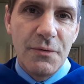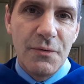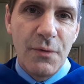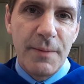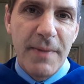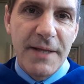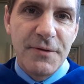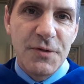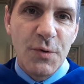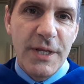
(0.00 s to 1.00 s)
what
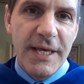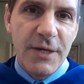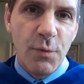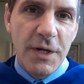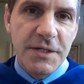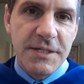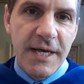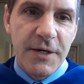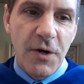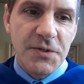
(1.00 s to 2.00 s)
Matthew 28, 1 to
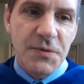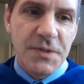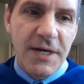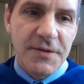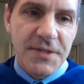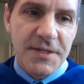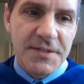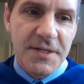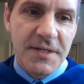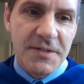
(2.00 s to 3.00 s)
10 also tells
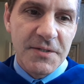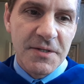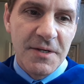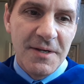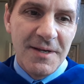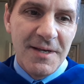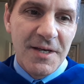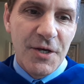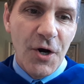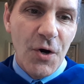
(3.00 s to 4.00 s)
us is,
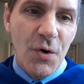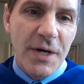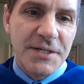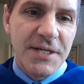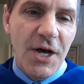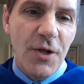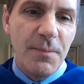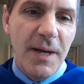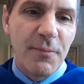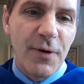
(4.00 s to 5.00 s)
go and tell
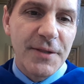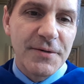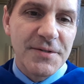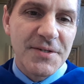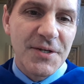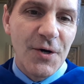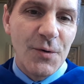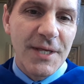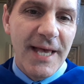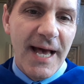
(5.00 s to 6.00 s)
my brothers to go
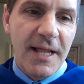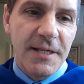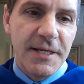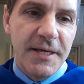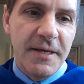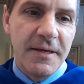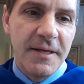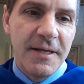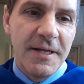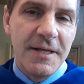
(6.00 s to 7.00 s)
to Galilee.
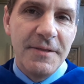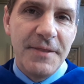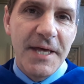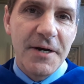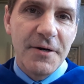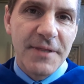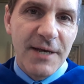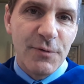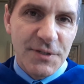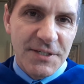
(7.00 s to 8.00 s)
There they
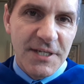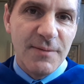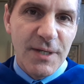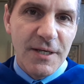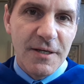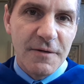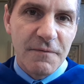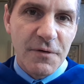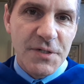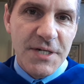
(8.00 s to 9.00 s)
will see me, in
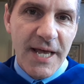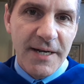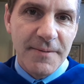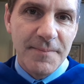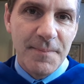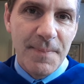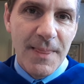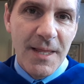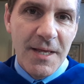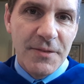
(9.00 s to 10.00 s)
verse 10.
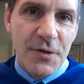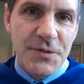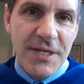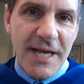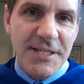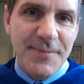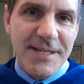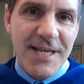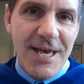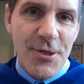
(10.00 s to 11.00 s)
There's the
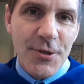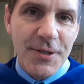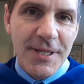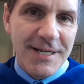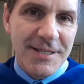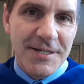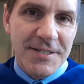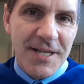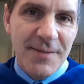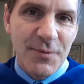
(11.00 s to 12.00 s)
expectation that the
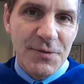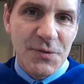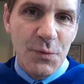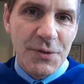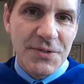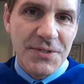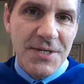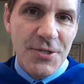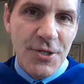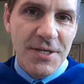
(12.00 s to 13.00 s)
disciples will
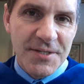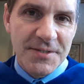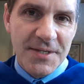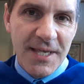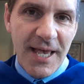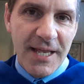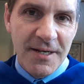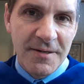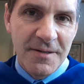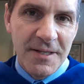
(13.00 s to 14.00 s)
see Jesus
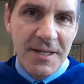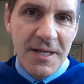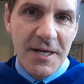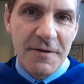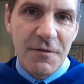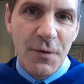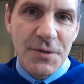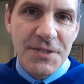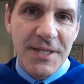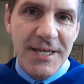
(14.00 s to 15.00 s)
again. And of
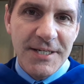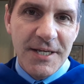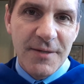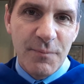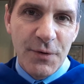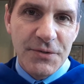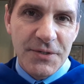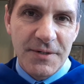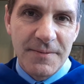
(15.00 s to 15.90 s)
course, they did in person.